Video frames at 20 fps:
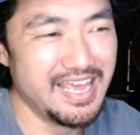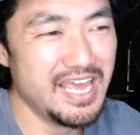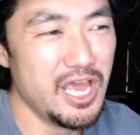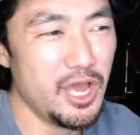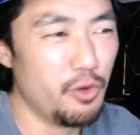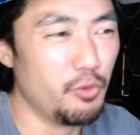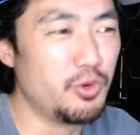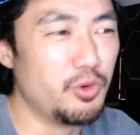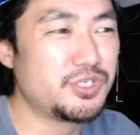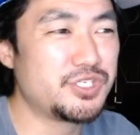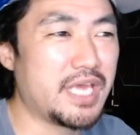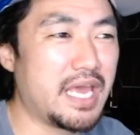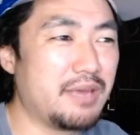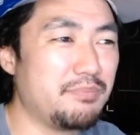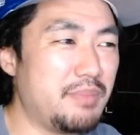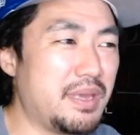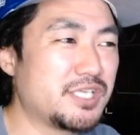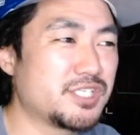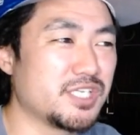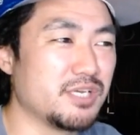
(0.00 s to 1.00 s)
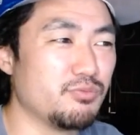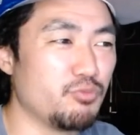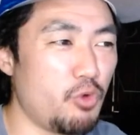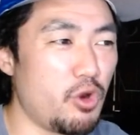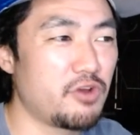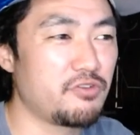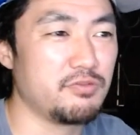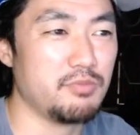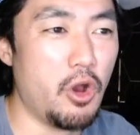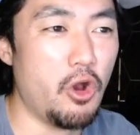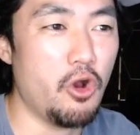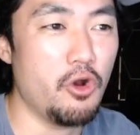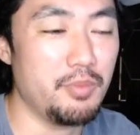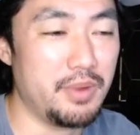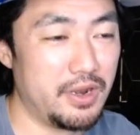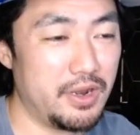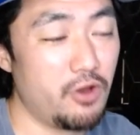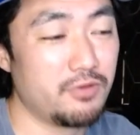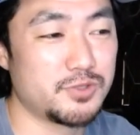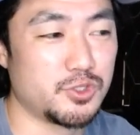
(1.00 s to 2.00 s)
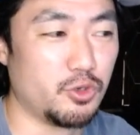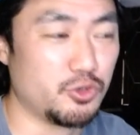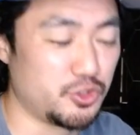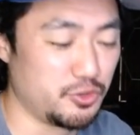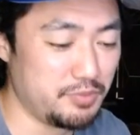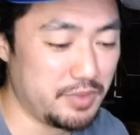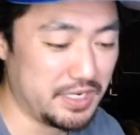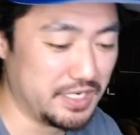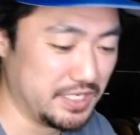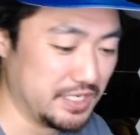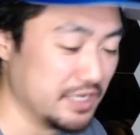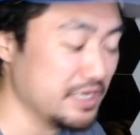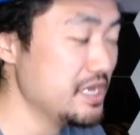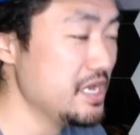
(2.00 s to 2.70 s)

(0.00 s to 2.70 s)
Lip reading: which makes them work from home and off social media.